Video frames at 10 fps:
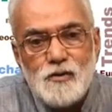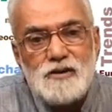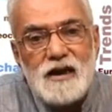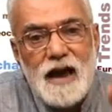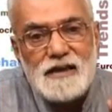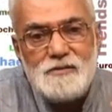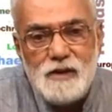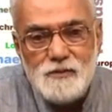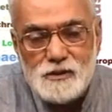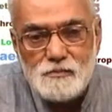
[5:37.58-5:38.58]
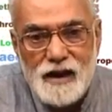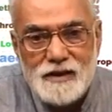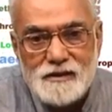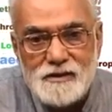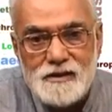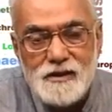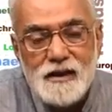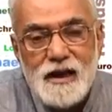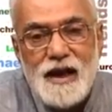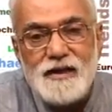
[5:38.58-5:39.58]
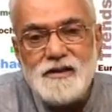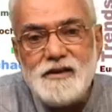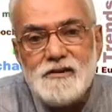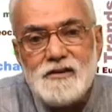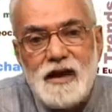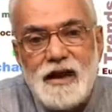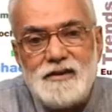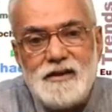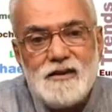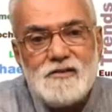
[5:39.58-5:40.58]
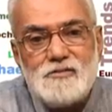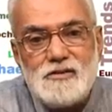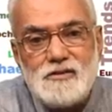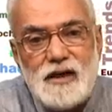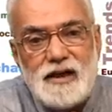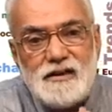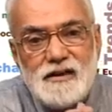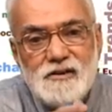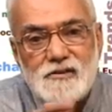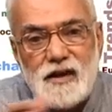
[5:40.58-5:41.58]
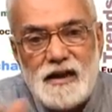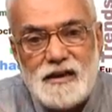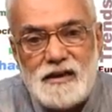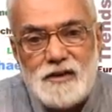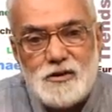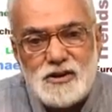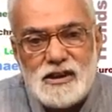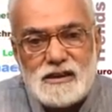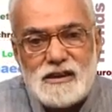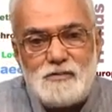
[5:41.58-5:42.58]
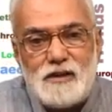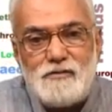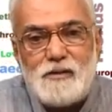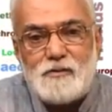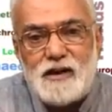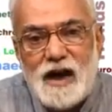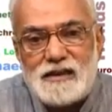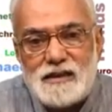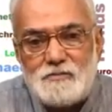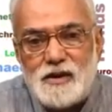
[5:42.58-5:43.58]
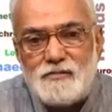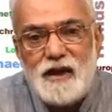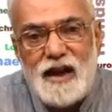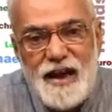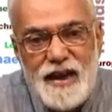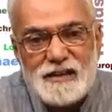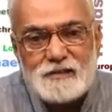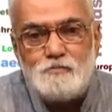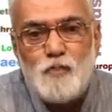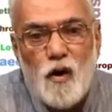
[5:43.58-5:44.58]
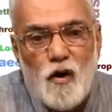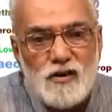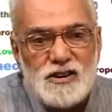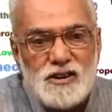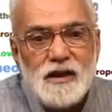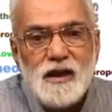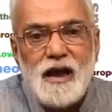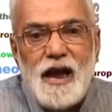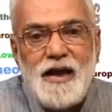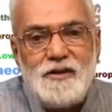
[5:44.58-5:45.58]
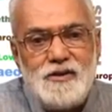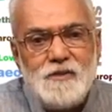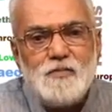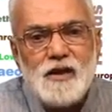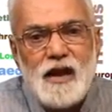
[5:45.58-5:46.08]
When the large mammals migrated and the ecosystem developed large number of lakes, bogs, and